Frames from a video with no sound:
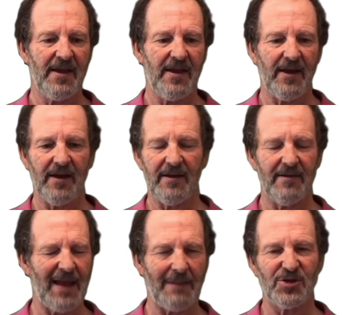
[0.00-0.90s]

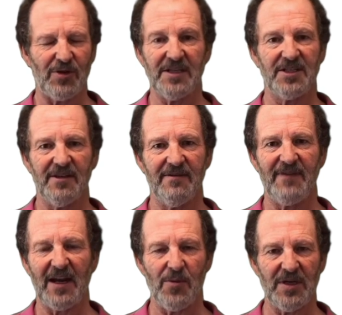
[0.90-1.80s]
lapse rates and
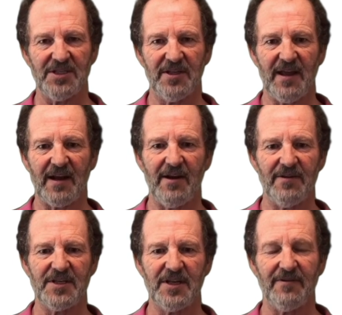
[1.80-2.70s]
valley winds and that kind of
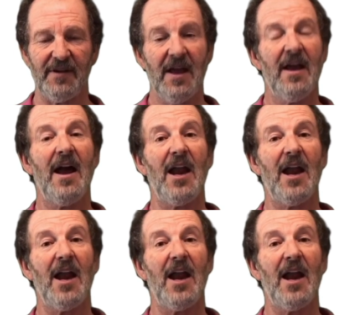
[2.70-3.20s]
stuff.